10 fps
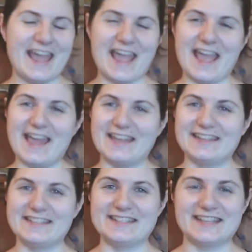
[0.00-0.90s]

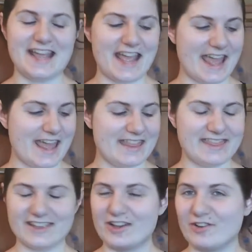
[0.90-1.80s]
and
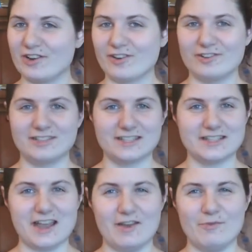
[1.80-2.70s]
the coconut oil
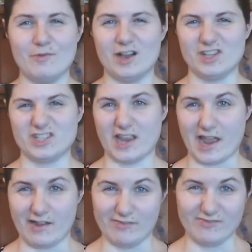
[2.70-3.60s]
does not wash
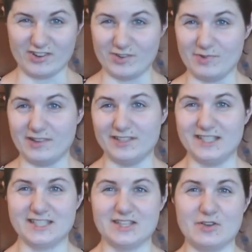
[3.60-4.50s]
out very well
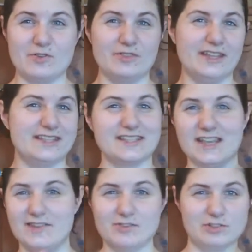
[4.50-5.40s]
and so that's
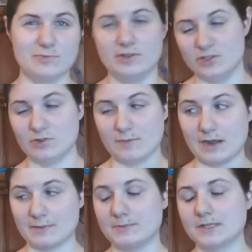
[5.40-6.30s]
kind of attributed to our
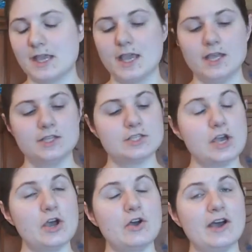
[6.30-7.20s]
problems.
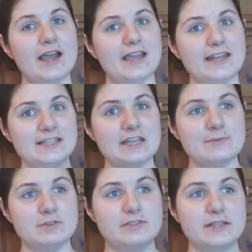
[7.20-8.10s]
So I kind of
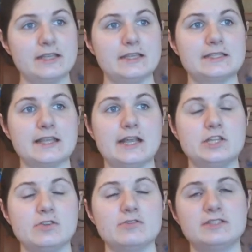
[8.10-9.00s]
stopped using these and I
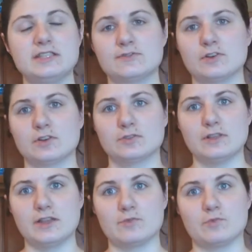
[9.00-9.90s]
don't use these for
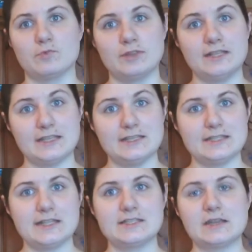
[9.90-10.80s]
like really
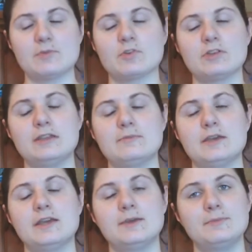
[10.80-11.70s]
intense diaper cream
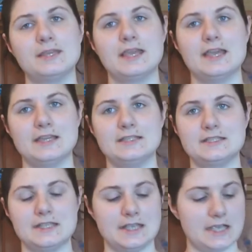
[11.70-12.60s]

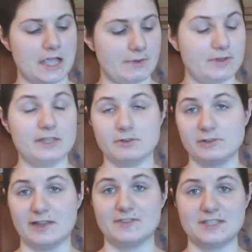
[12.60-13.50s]
because I would
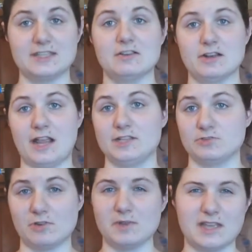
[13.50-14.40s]
literally have to sit there and hand
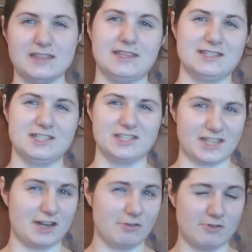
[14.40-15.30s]
scrub it and that's just
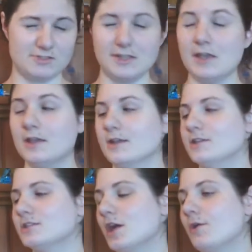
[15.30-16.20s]
kind of gross.
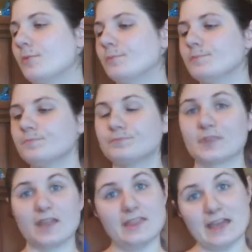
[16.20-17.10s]
So
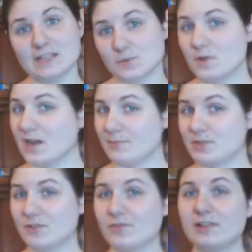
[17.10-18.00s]
that is one
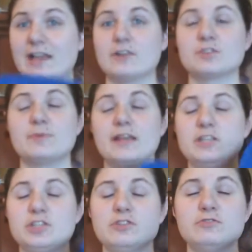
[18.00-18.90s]
option for liners but I
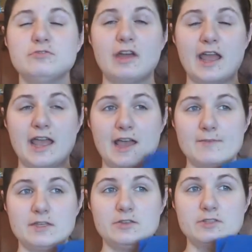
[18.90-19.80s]
do I have
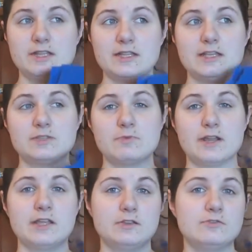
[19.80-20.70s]
been using these
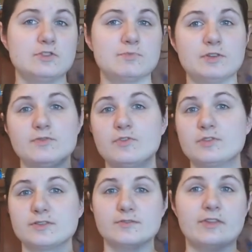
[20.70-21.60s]
when I use
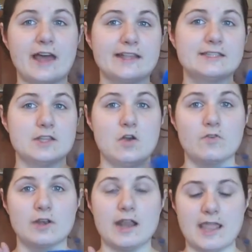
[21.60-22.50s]
pre-folds and flats and
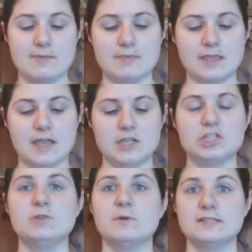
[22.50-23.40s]
overnight because
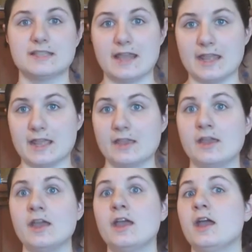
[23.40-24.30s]
she was getting
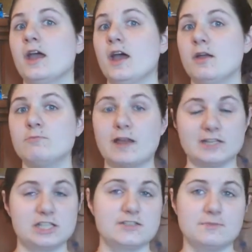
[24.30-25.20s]
uh,
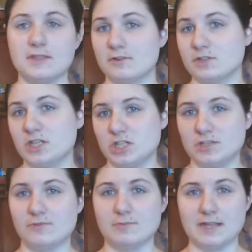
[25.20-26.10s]
rashes and
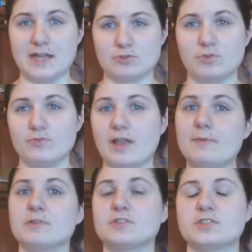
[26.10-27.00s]
irritation from the natural
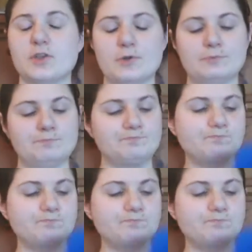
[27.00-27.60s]
fibers. So